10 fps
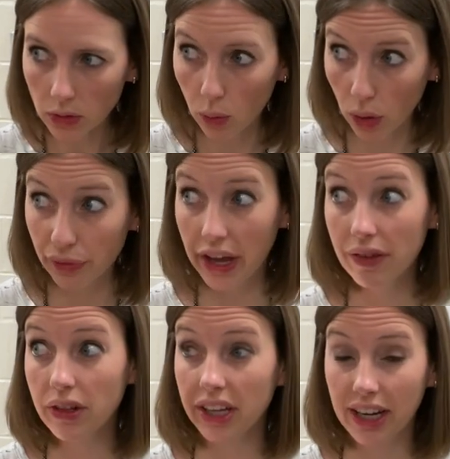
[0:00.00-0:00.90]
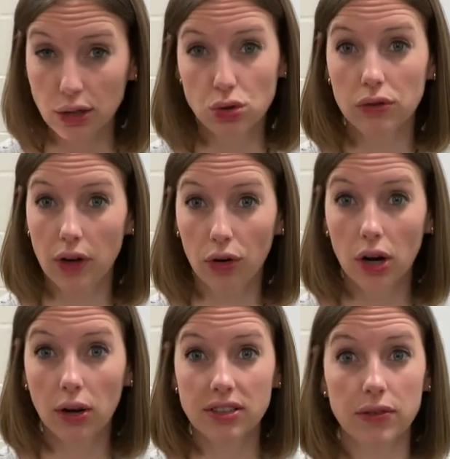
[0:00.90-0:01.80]
or if they have like an actual
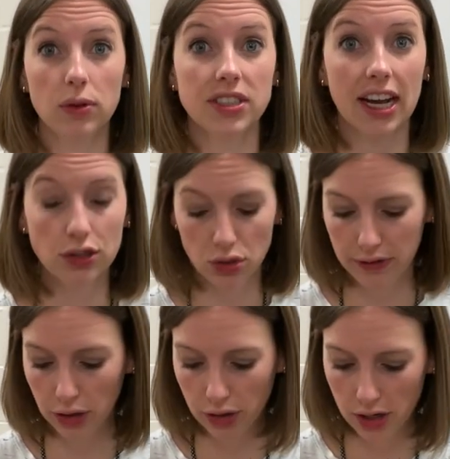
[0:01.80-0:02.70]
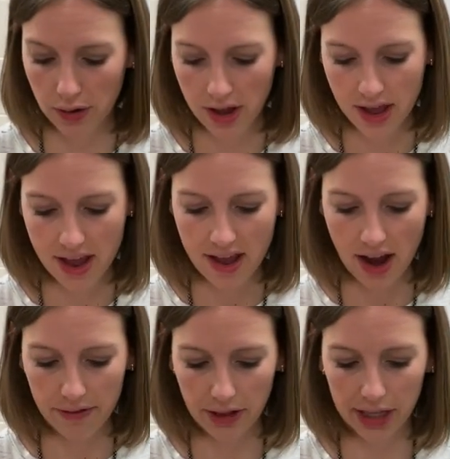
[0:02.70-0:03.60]
Velcro, because if it was the actual Velcro,
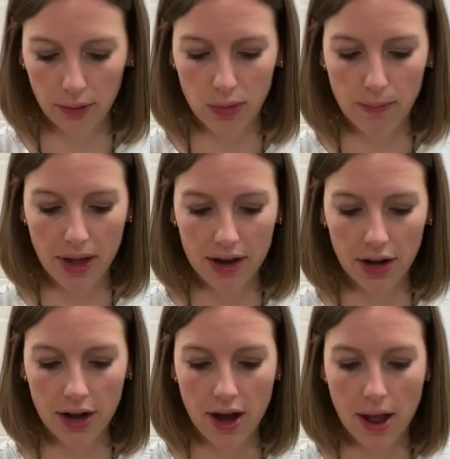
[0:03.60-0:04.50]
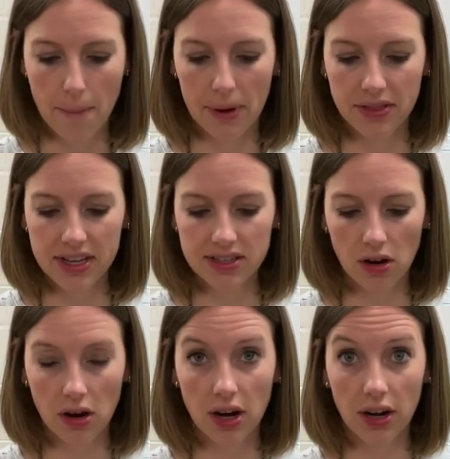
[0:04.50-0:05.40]
I feel like it would be better. But these
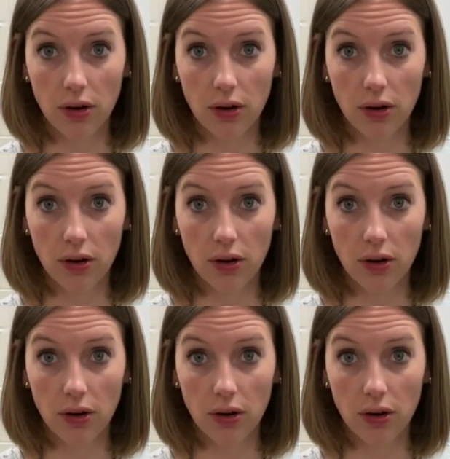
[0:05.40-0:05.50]
are,